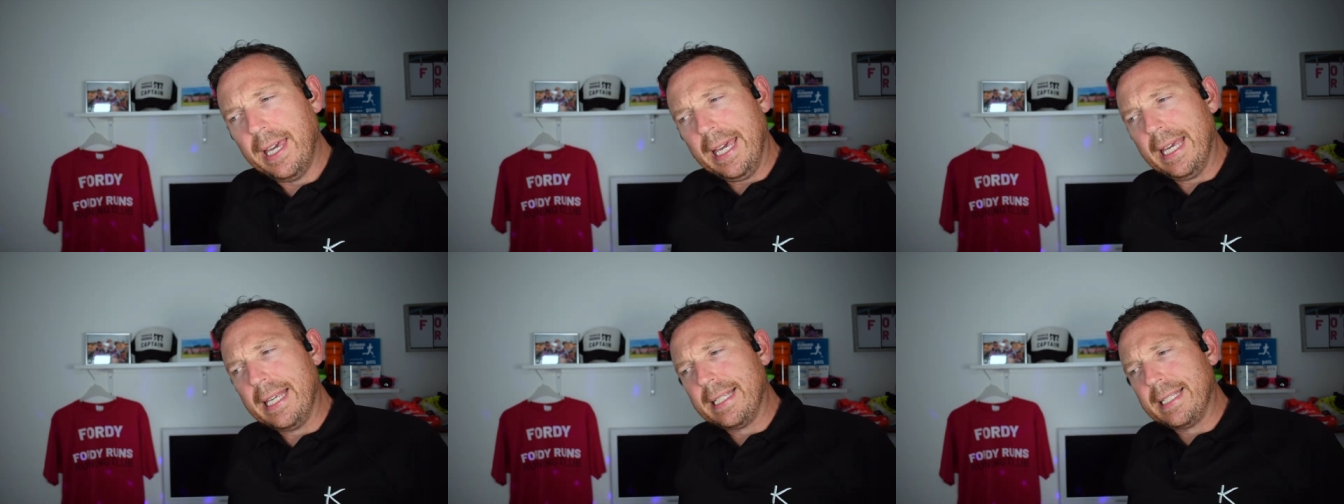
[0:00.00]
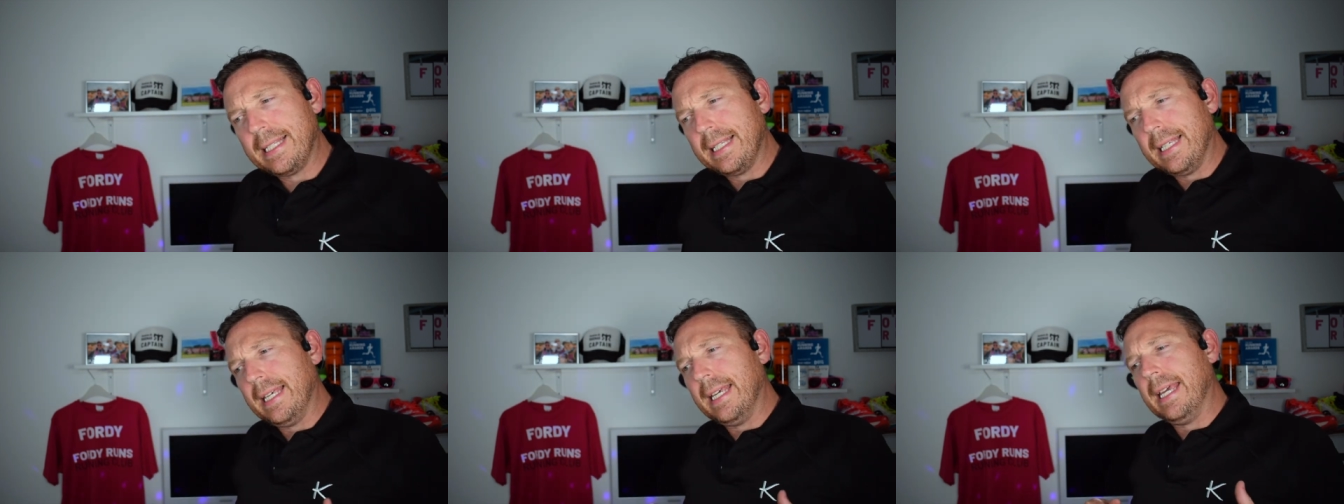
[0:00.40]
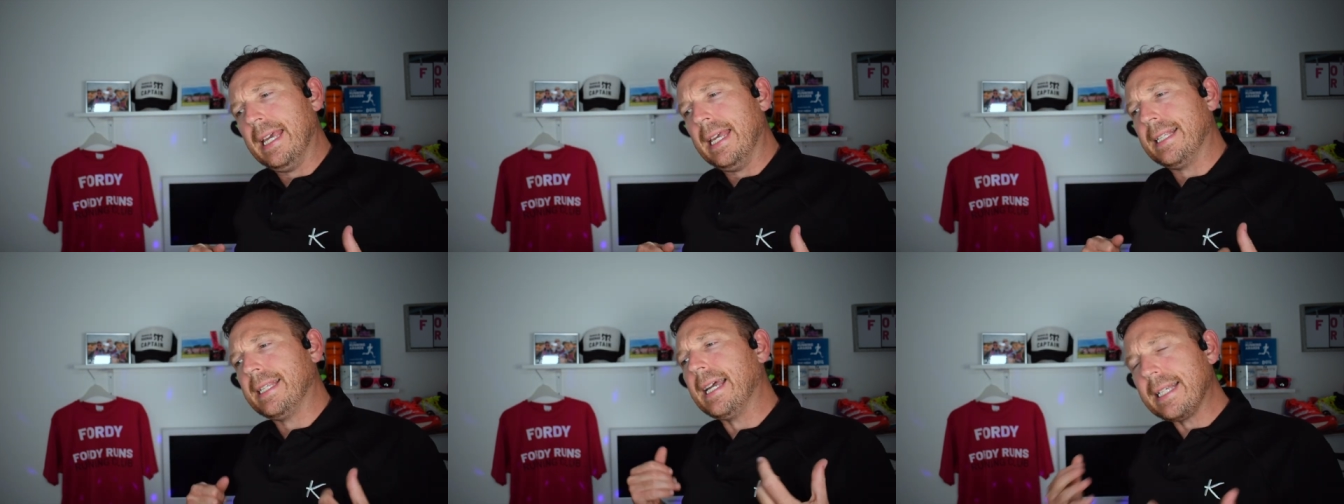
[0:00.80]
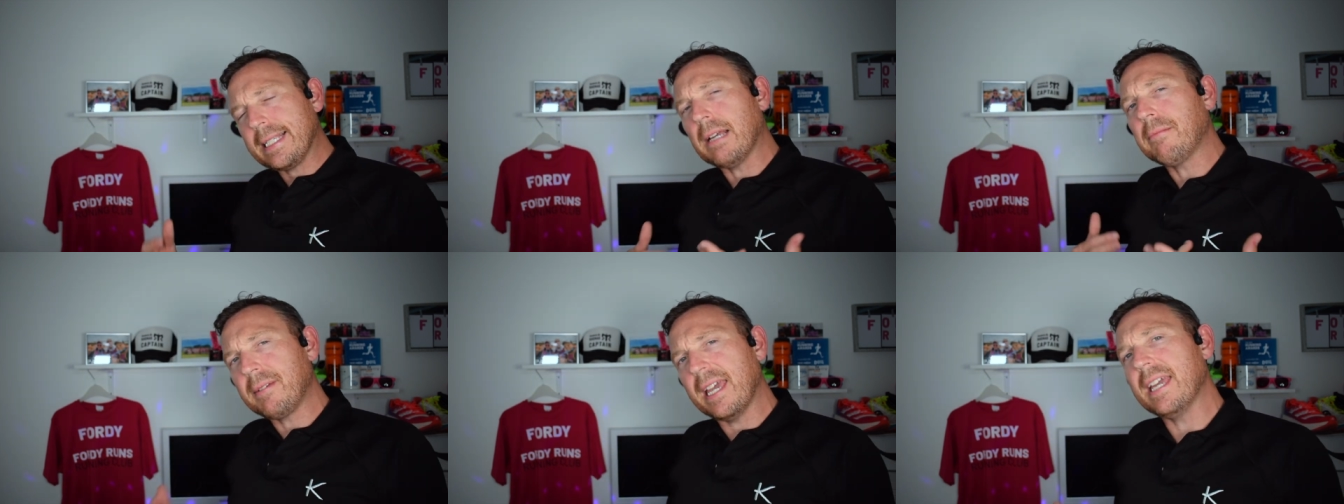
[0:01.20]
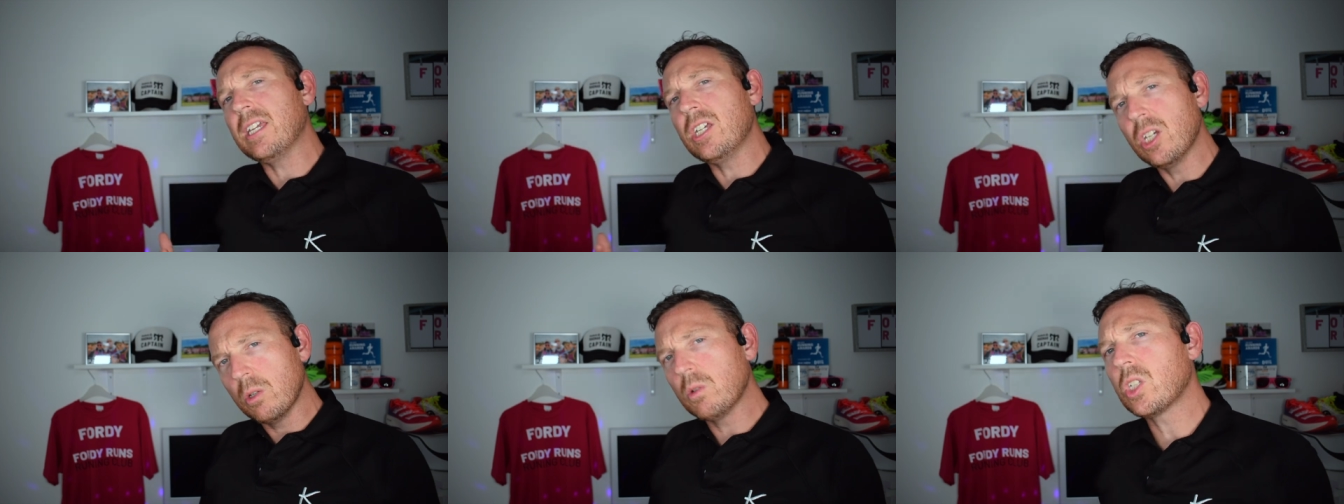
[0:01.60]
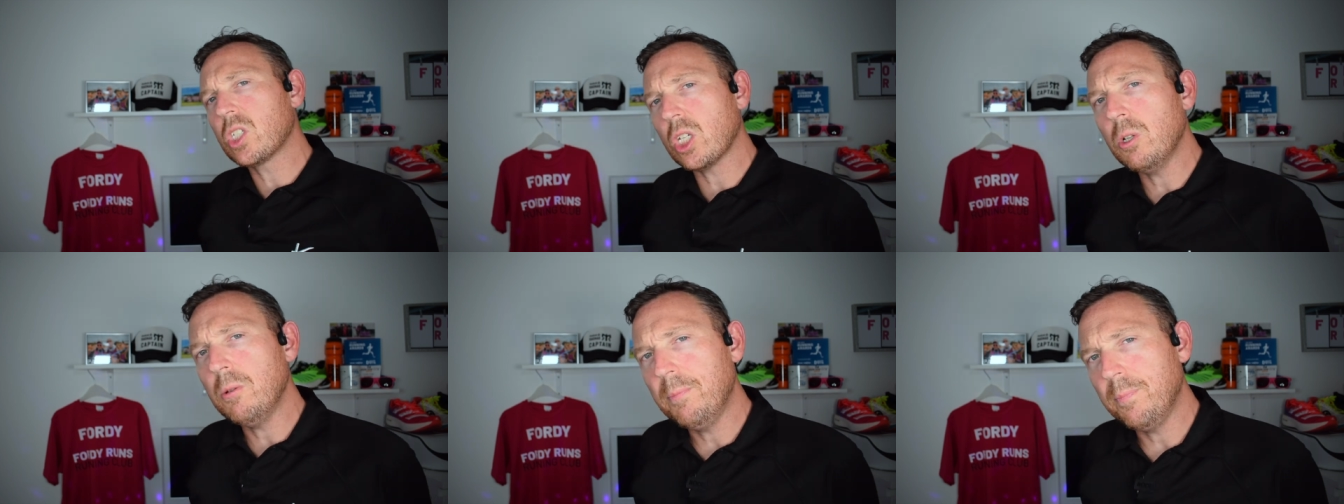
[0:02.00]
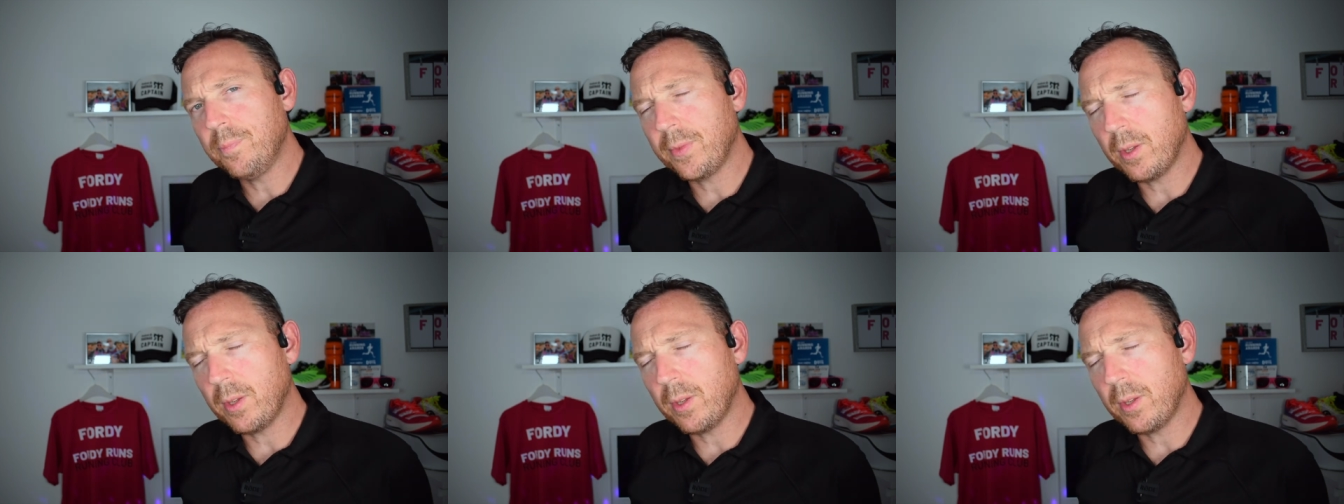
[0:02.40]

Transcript: it's it takes some getting used to